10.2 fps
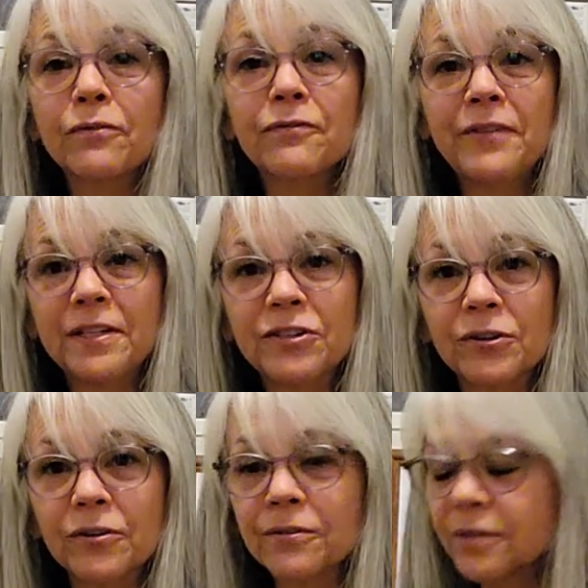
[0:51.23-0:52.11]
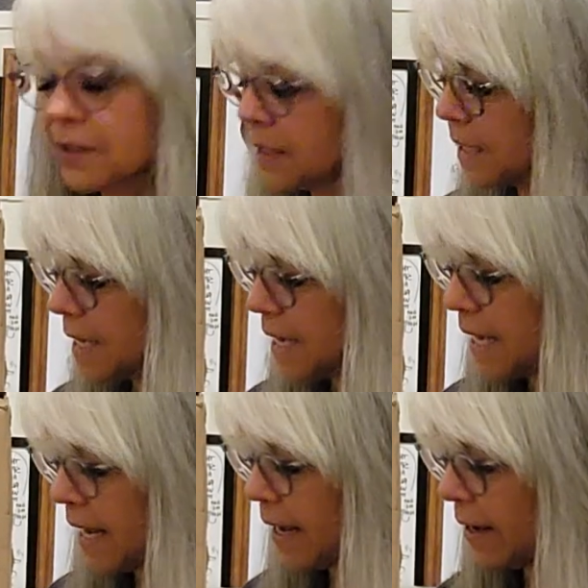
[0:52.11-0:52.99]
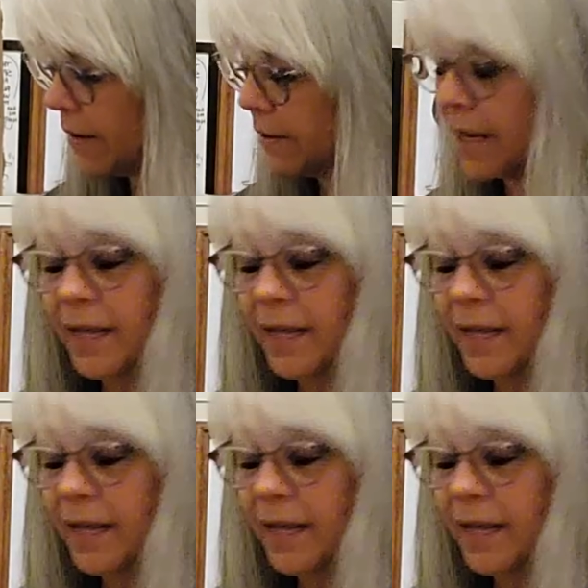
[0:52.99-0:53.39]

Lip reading: features, and